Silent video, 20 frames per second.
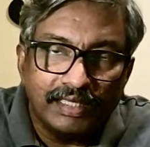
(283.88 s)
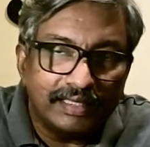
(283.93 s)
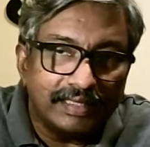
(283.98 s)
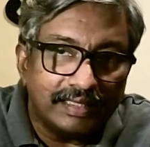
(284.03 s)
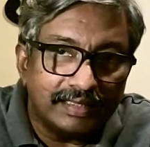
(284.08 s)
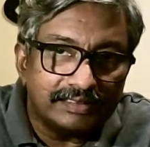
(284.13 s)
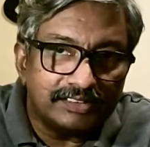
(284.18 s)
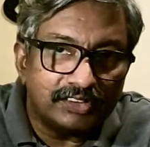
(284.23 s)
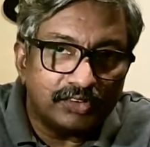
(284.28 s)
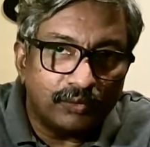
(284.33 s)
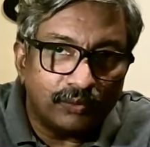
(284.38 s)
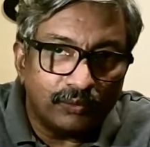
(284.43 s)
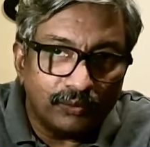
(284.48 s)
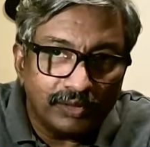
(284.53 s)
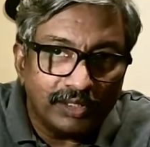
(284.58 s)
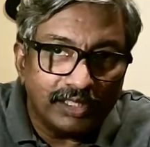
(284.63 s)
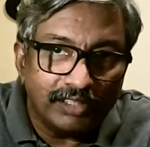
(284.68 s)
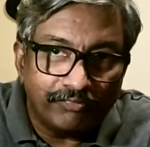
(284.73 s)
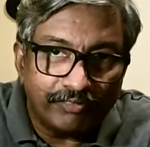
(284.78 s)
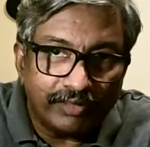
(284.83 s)
That's the
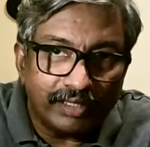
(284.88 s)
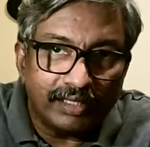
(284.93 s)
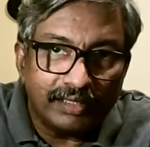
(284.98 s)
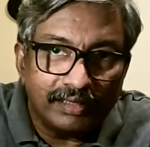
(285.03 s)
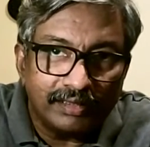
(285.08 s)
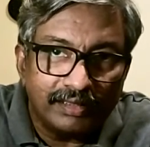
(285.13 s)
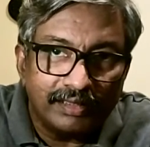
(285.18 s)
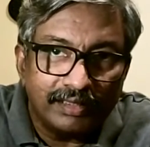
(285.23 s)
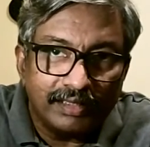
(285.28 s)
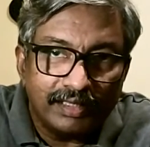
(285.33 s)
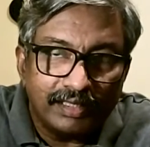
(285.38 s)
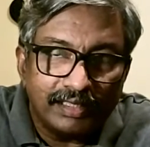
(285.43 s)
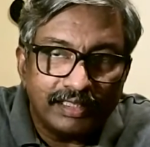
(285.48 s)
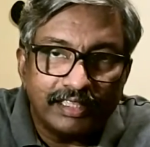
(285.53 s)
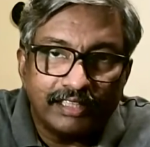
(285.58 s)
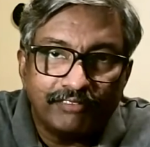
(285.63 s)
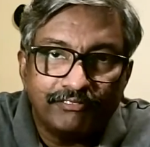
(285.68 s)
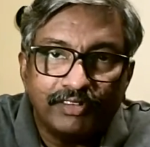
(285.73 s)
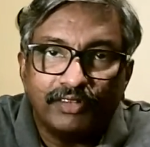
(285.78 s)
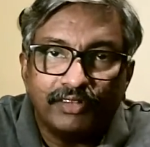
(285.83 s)
only way
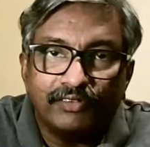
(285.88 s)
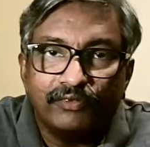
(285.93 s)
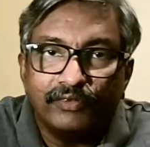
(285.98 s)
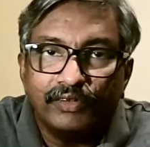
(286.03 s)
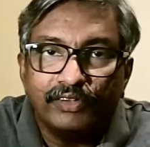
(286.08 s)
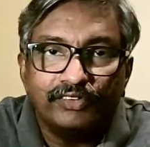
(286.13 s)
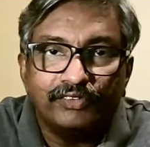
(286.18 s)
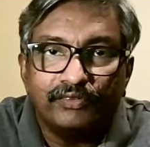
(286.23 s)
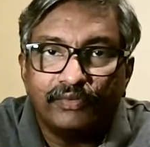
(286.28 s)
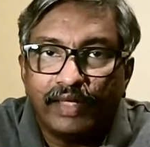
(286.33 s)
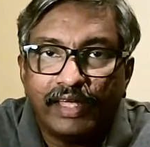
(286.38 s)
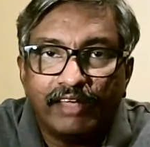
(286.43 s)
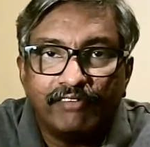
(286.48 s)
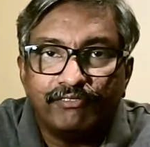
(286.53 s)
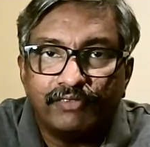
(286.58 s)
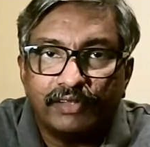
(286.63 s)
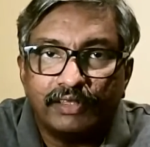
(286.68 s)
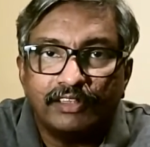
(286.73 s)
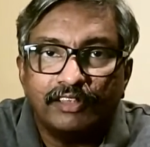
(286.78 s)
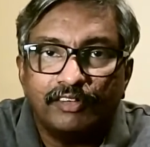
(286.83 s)
that we are going to
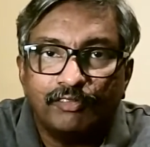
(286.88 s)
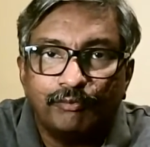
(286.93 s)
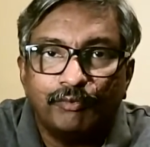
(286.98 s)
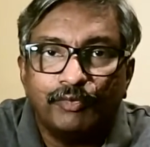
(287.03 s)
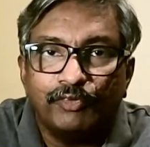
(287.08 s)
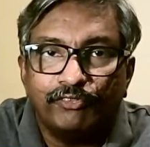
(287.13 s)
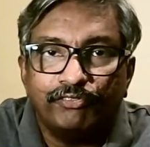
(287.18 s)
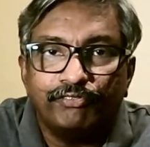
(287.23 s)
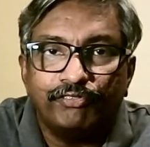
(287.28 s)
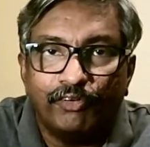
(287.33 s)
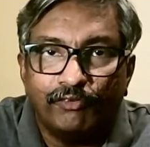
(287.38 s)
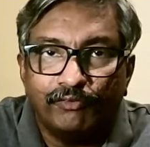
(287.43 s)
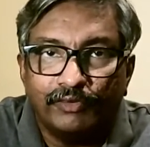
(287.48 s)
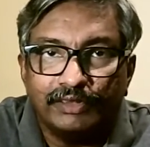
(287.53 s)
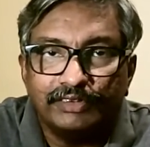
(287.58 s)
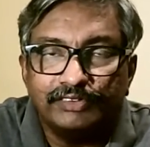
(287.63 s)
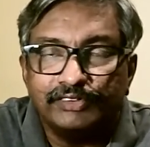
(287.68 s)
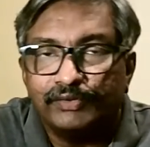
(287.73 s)
ever move forward.